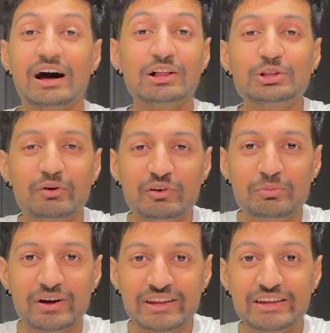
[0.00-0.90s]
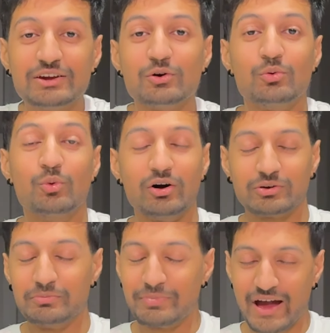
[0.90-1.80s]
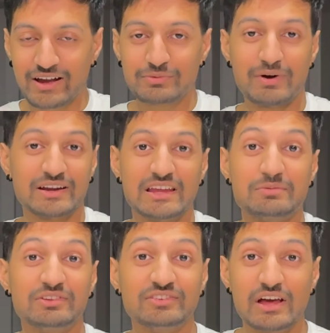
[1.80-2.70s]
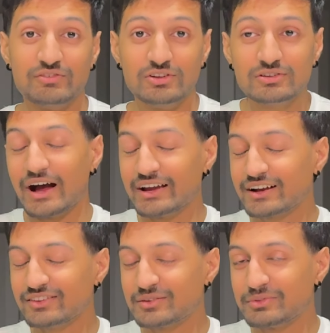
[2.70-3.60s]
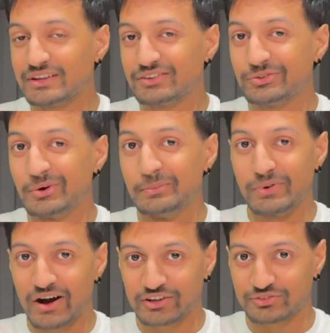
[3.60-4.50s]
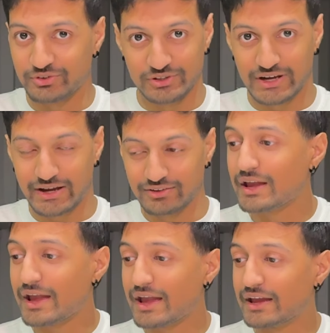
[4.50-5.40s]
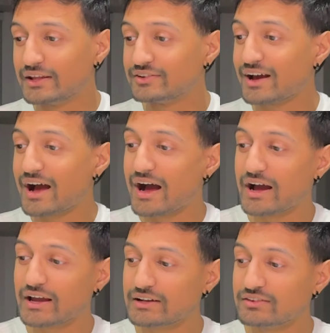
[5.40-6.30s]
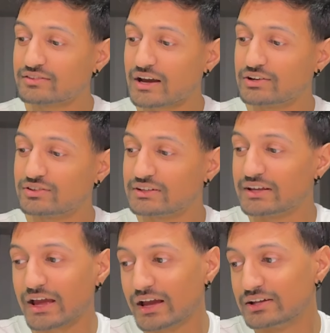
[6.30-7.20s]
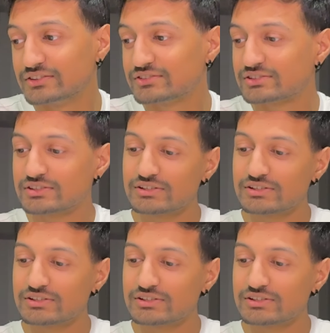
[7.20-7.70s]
Hello everybody, welcome back. My name is Neville. I got something to unbox for you guys, and I decided to get,